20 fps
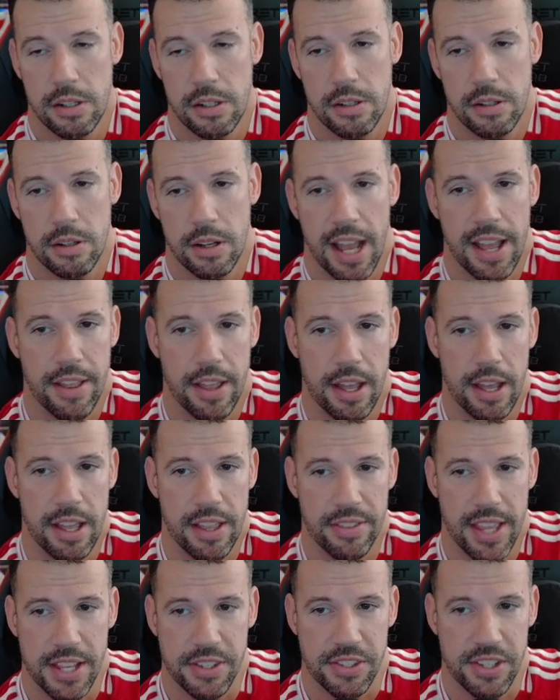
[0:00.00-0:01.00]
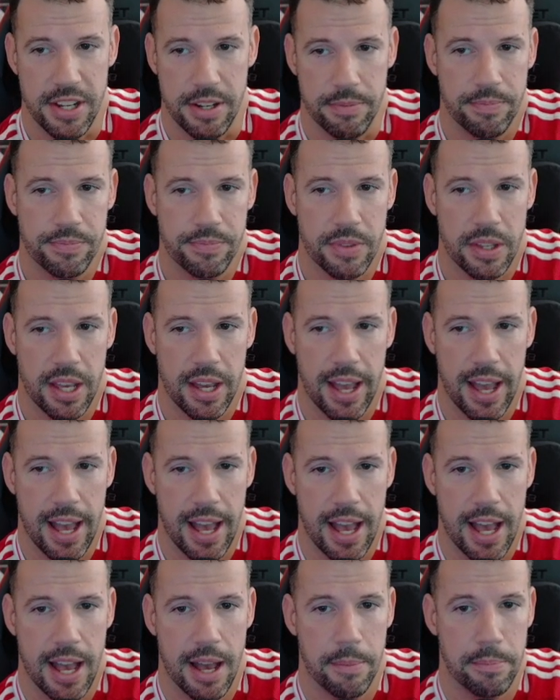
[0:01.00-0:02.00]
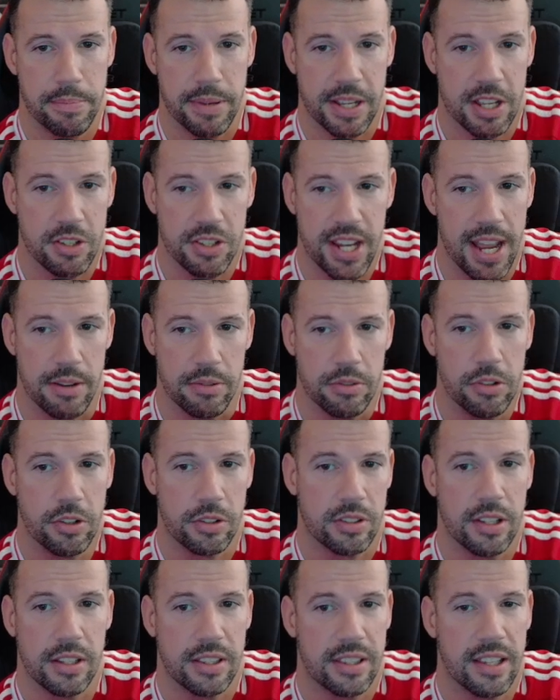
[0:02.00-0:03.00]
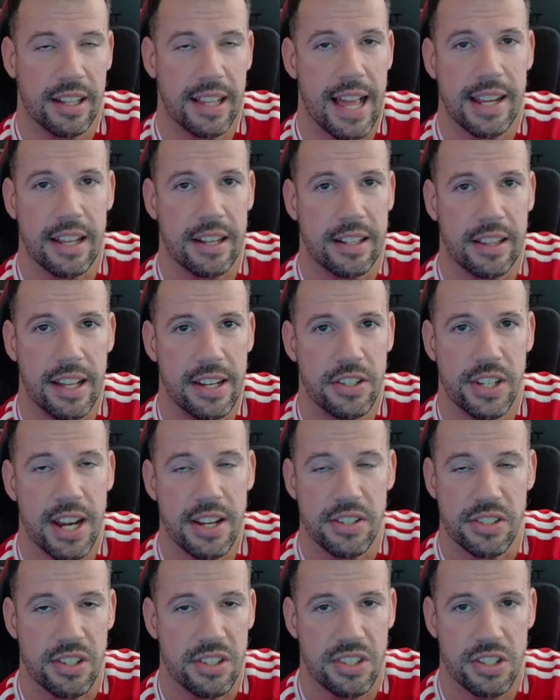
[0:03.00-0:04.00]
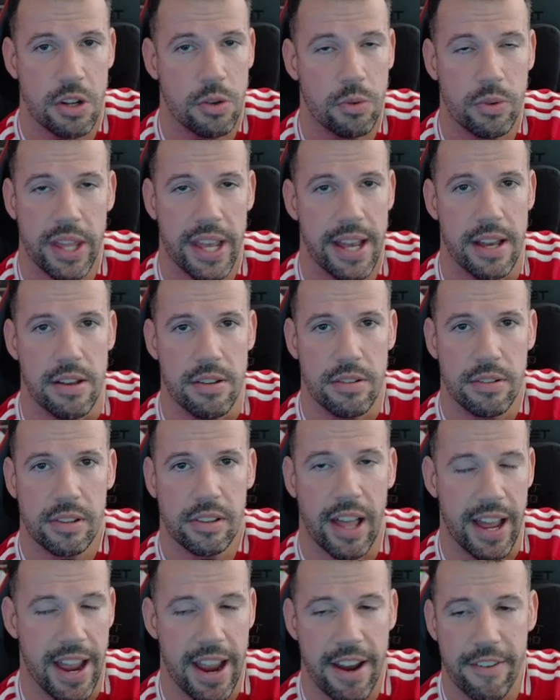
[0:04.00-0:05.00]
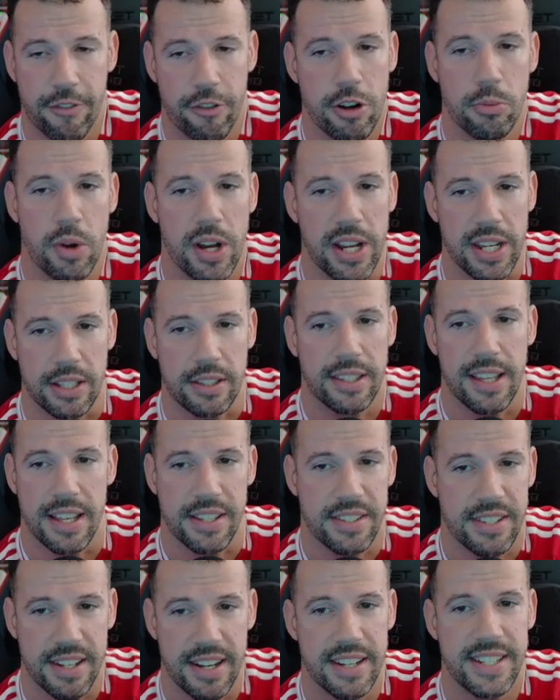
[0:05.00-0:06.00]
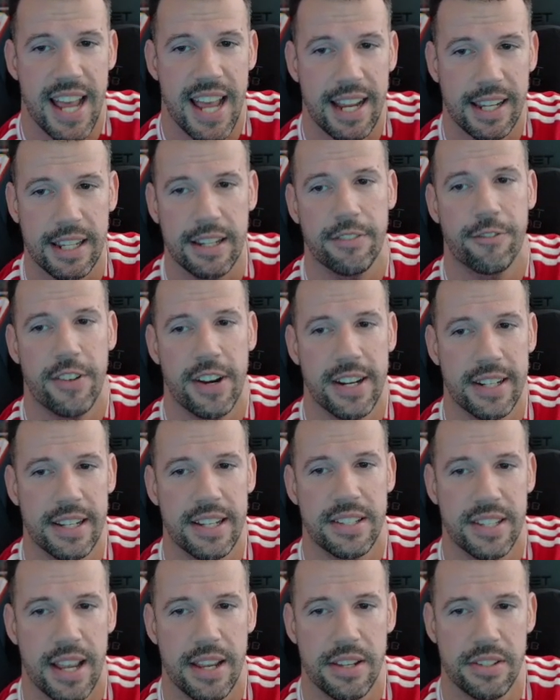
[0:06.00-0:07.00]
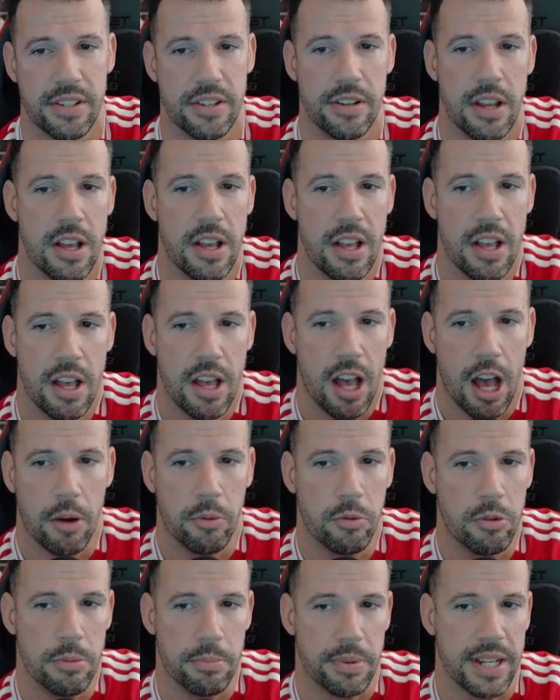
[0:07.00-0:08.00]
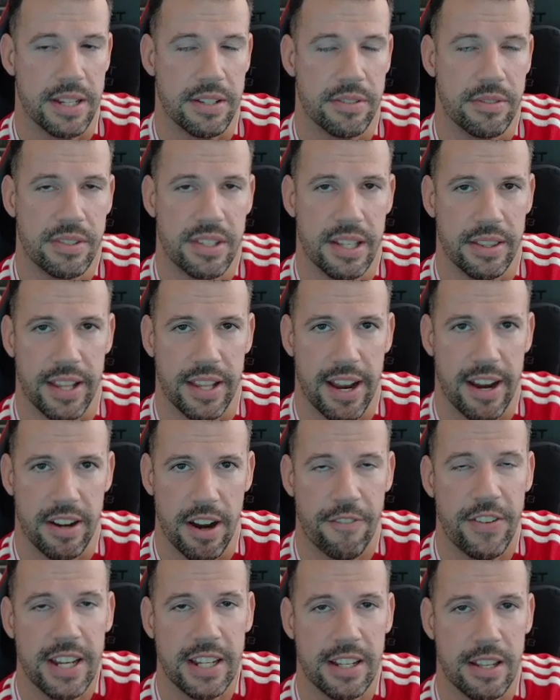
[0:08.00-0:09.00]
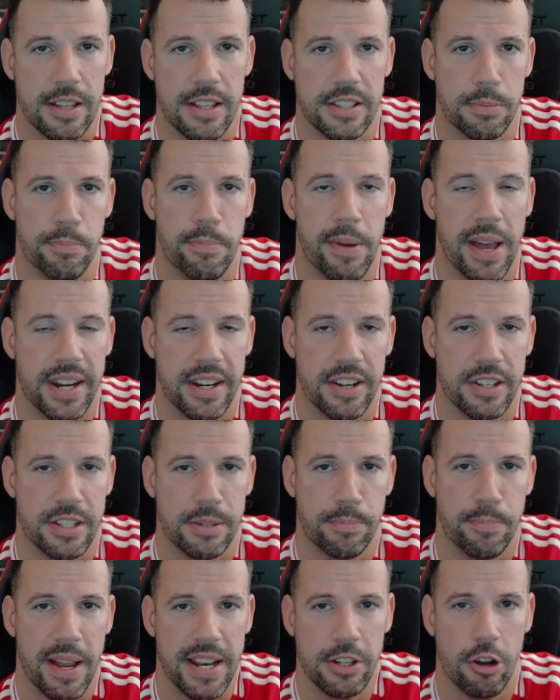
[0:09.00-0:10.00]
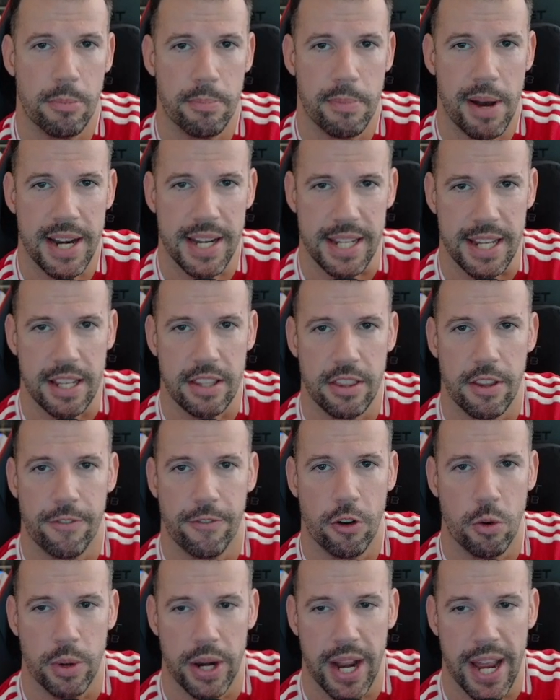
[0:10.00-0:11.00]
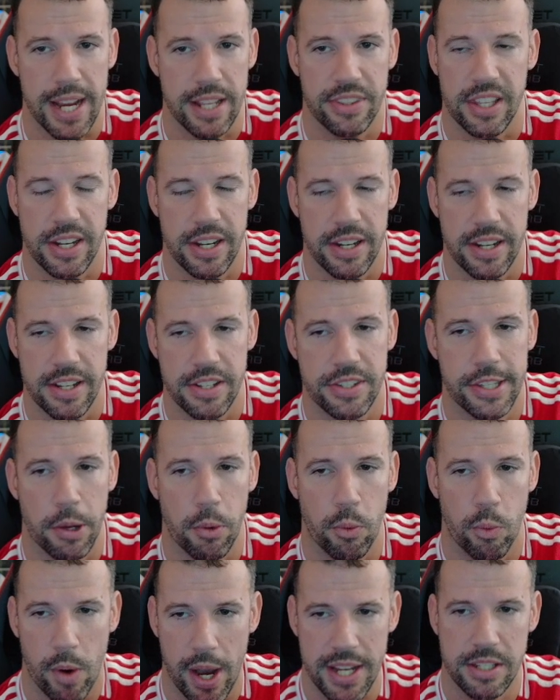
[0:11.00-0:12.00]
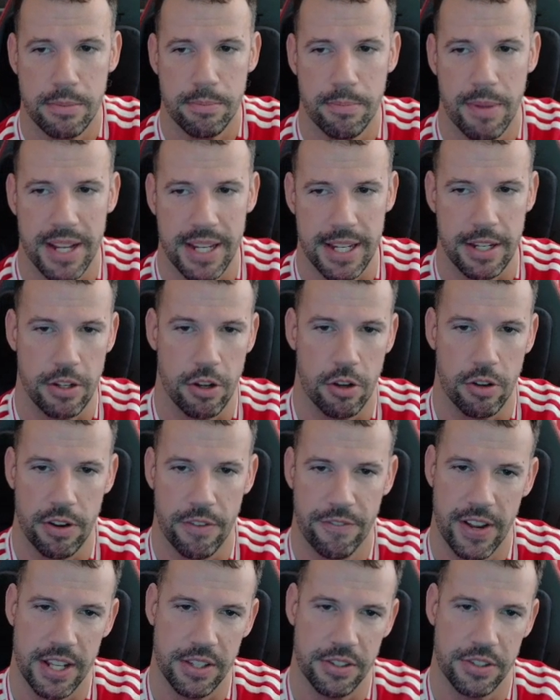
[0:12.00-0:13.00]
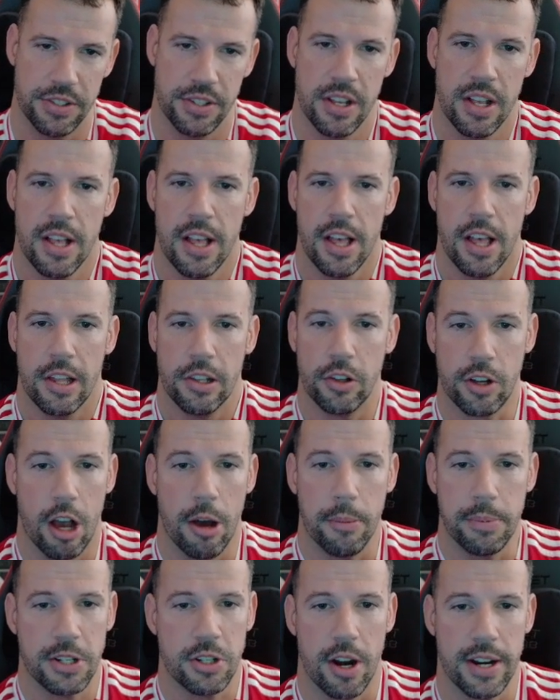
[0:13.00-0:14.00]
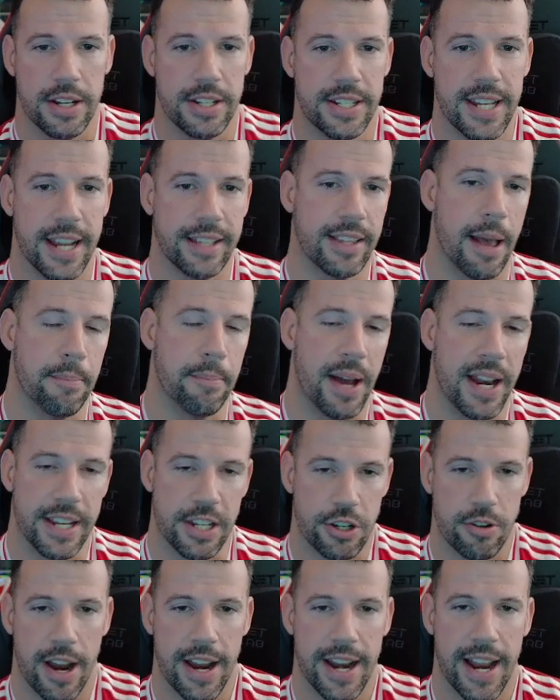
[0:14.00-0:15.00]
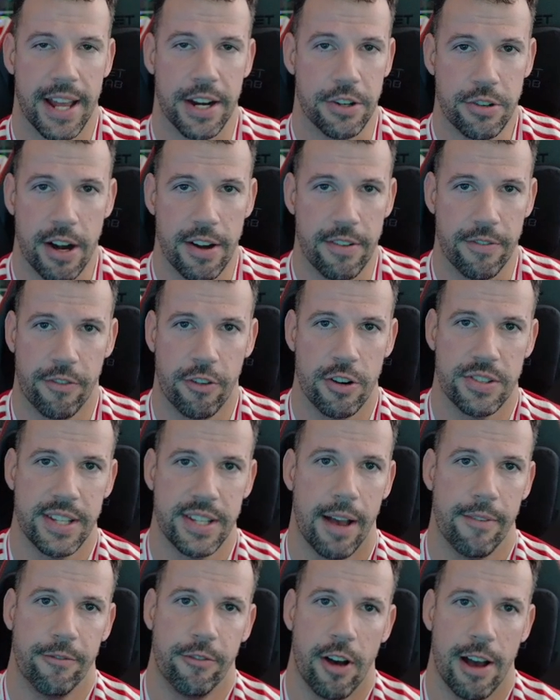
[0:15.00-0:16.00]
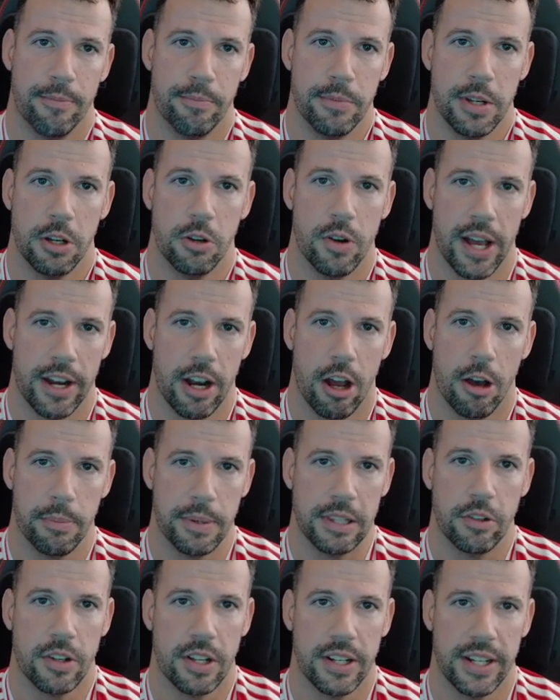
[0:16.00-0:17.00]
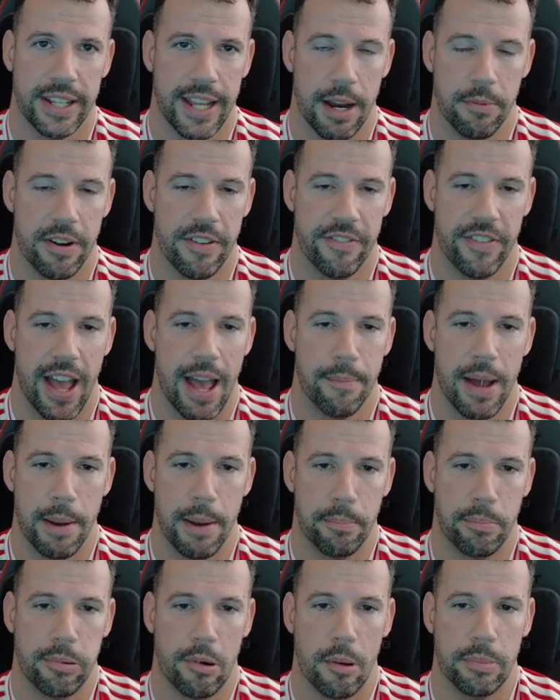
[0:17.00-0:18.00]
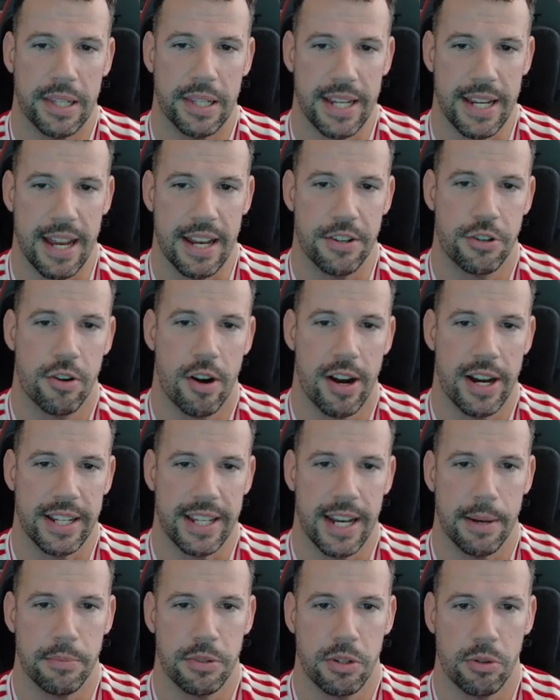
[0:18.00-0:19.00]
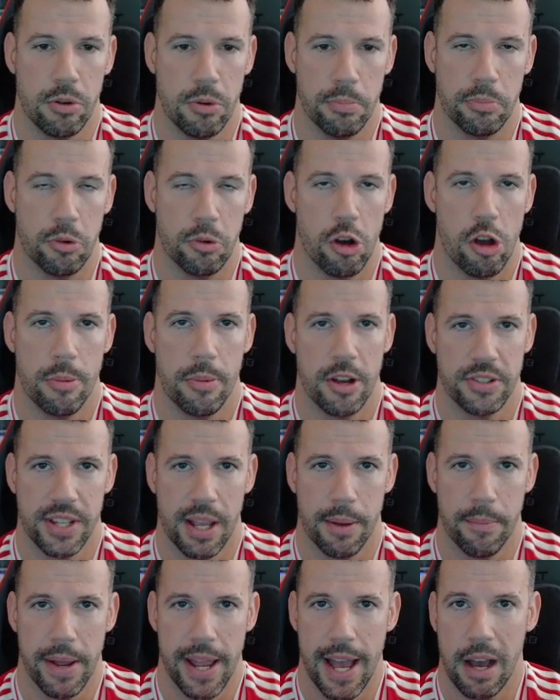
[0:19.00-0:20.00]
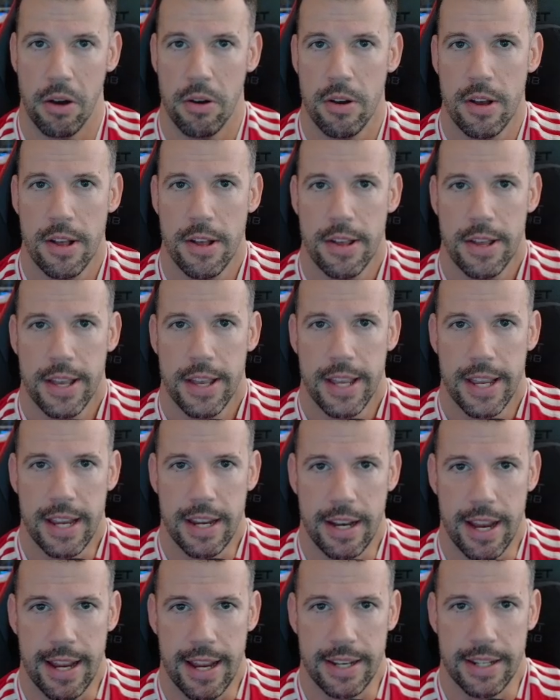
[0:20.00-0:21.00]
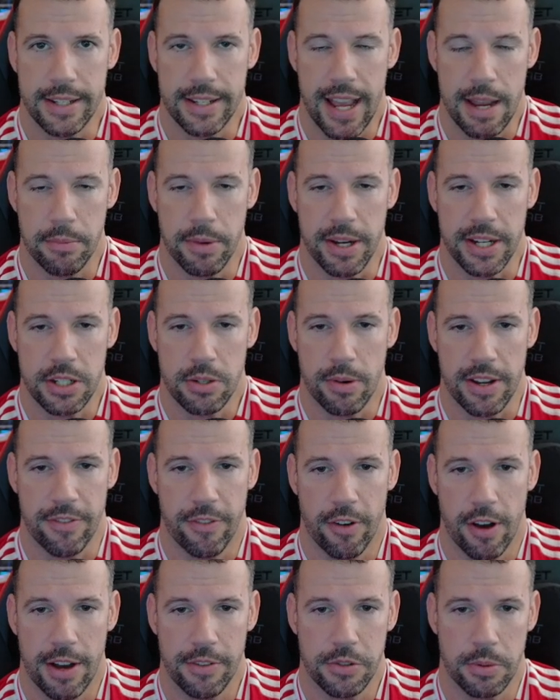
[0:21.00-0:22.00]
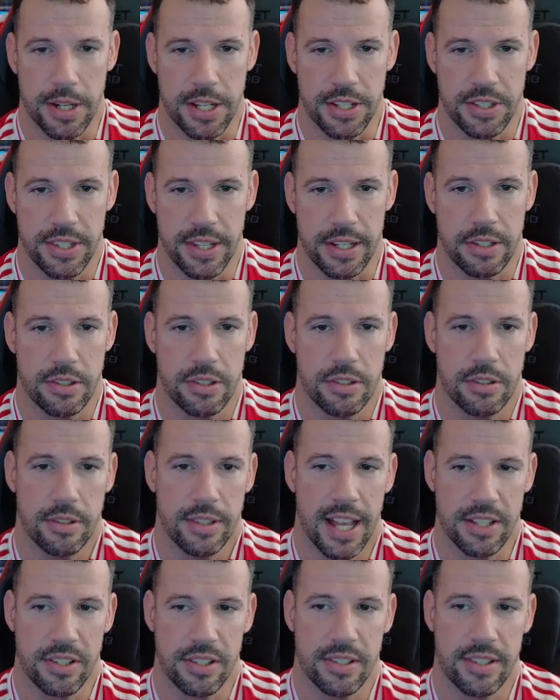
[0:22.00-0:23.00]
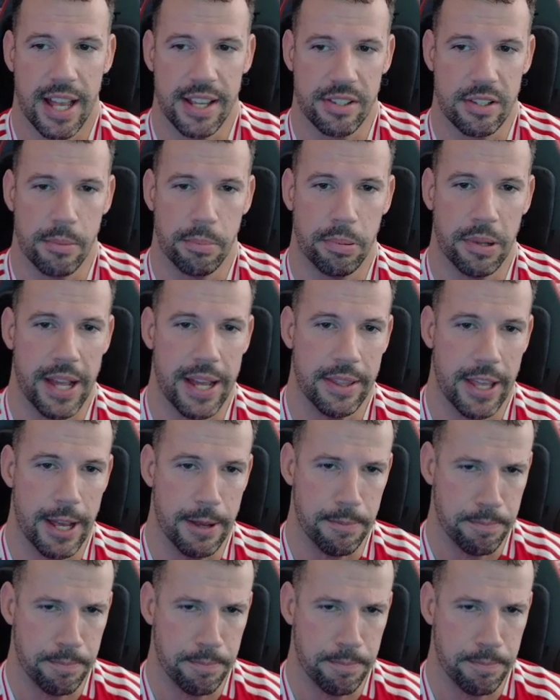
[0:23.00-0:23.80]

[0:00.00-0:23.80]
and that's it. Because, yeah, look, the lack of clean sheets is still there. Like, every week, it's an attacking friendly season. I wouldn't be sitting there, and I think it's better to spend your money in the forward 8 than it is to waste money in your defence. Look, I'll be trying to take that money straight out of Trent for a sub 5 mil, and I'll be looking to get rid of Ahmad probably and try and get him to Mbeumo somehow in game week 25, 26. That's the plan there.